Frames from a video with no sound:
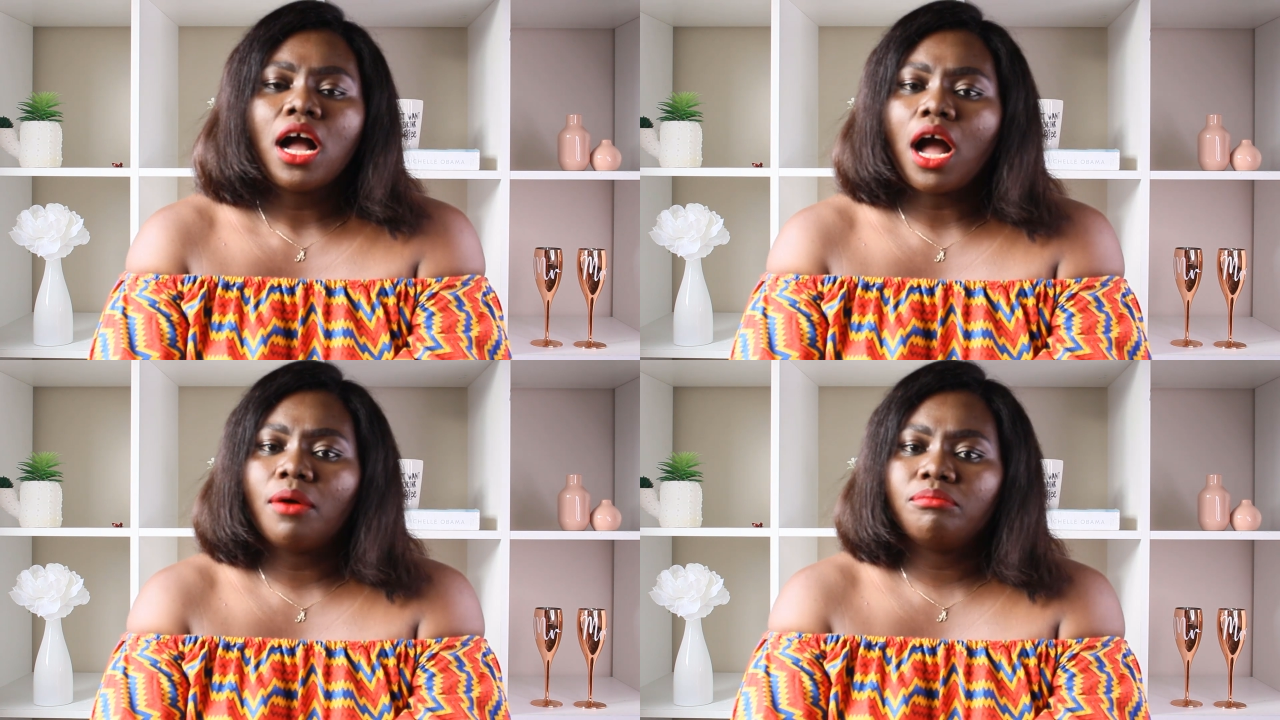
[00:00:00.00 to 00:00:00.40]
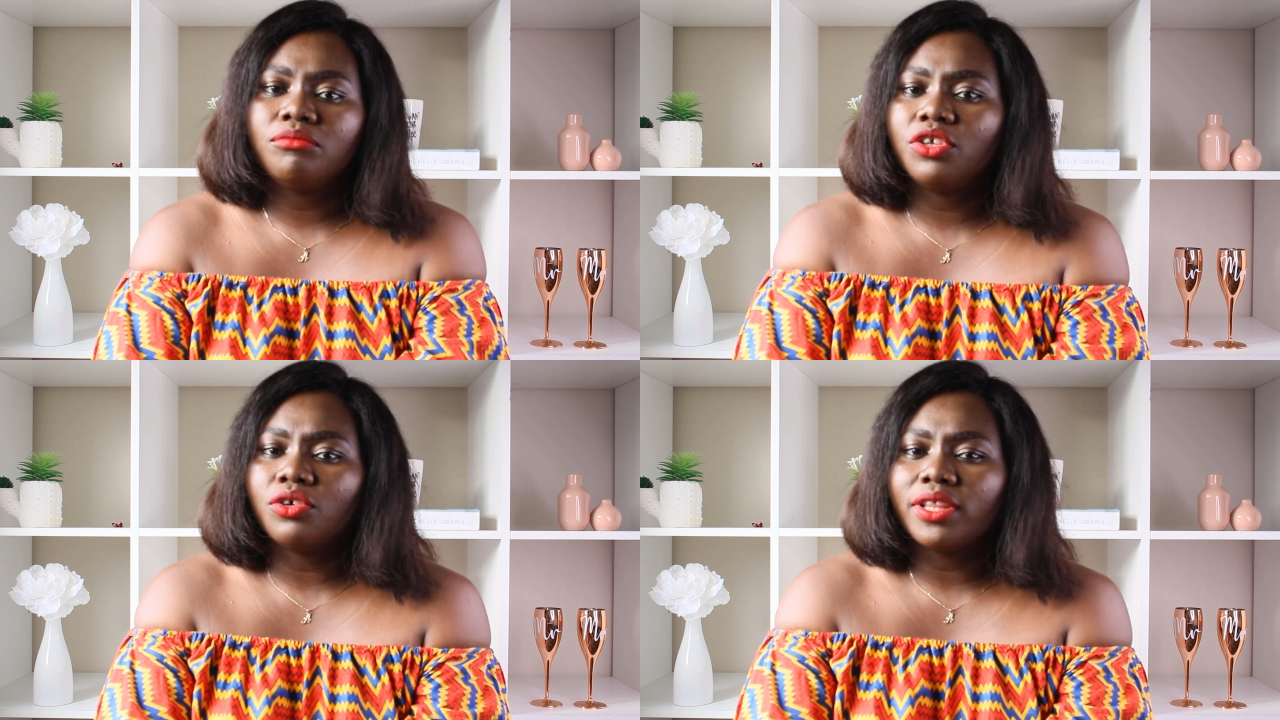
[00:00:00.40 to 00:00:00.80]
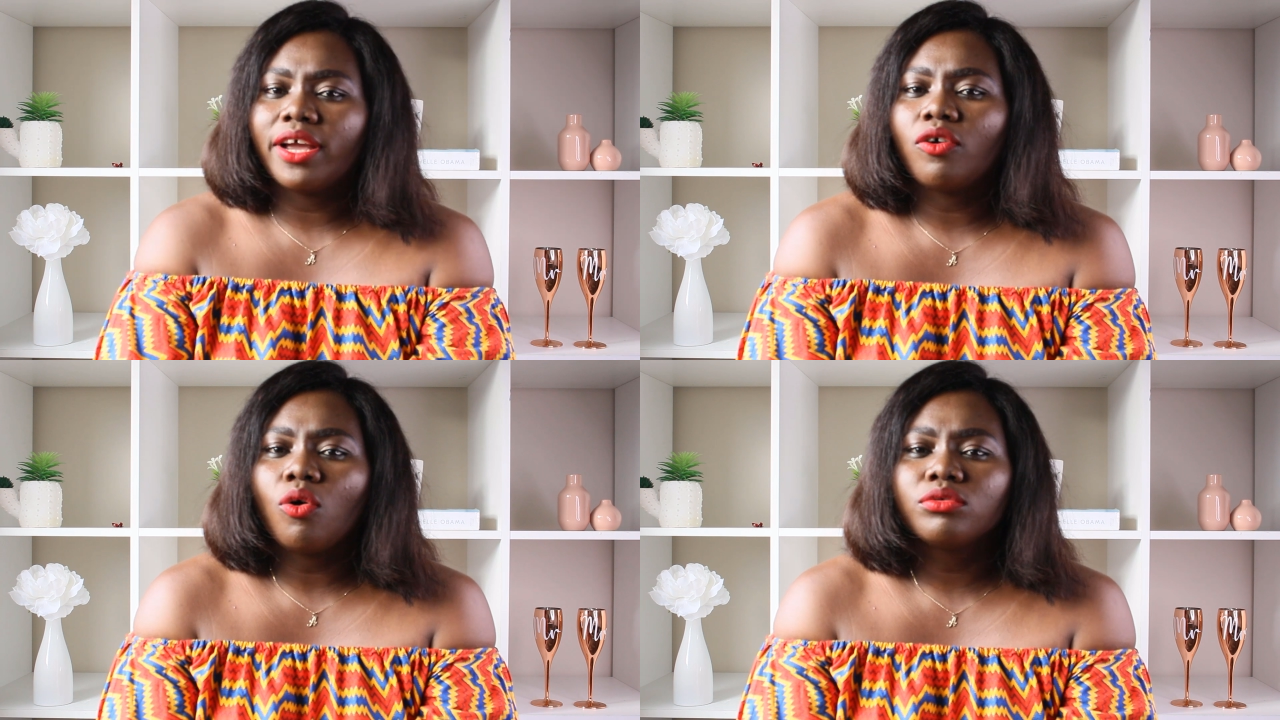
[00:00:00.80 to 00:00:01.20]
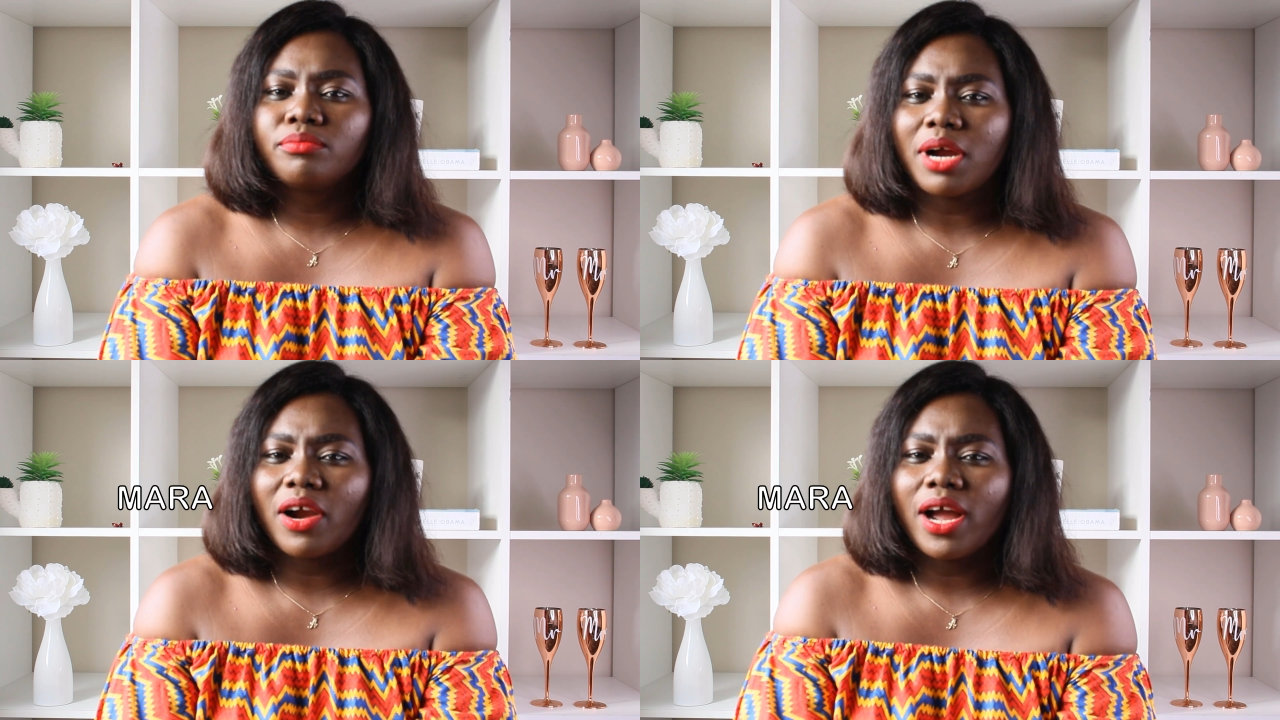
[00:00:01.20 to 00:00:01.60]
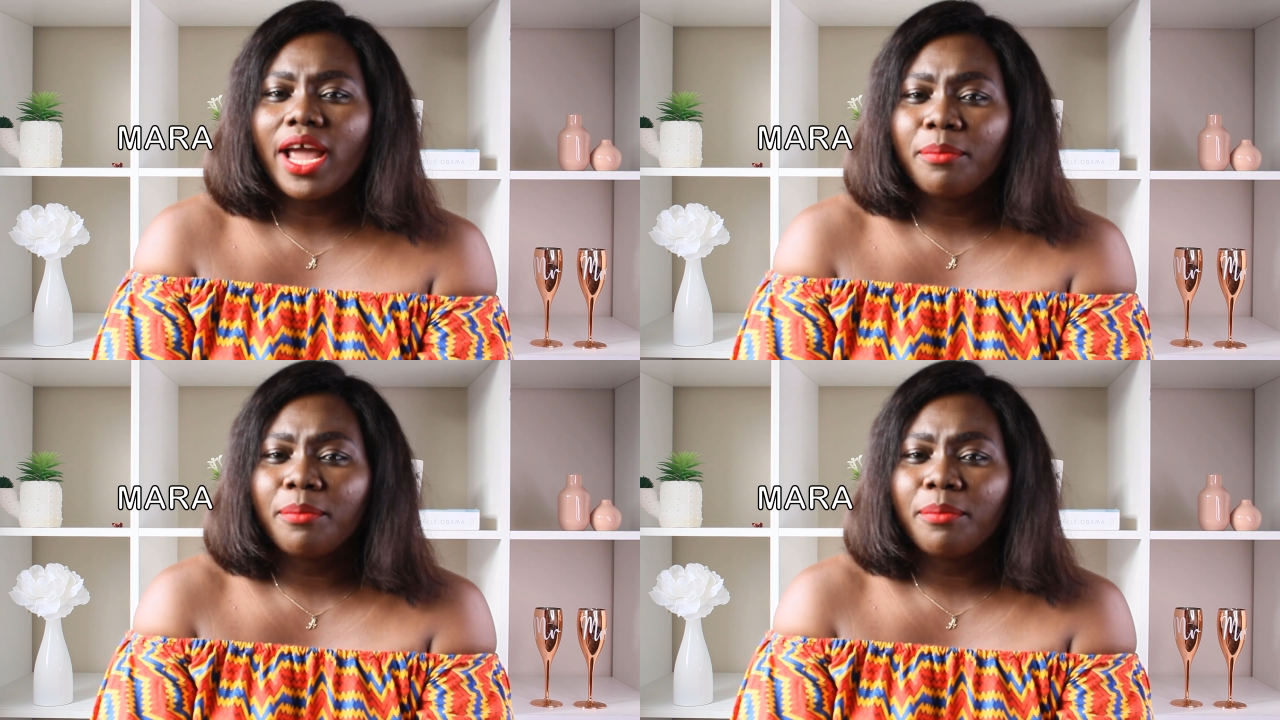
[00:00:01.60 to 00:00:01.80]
You know, they're called MARA,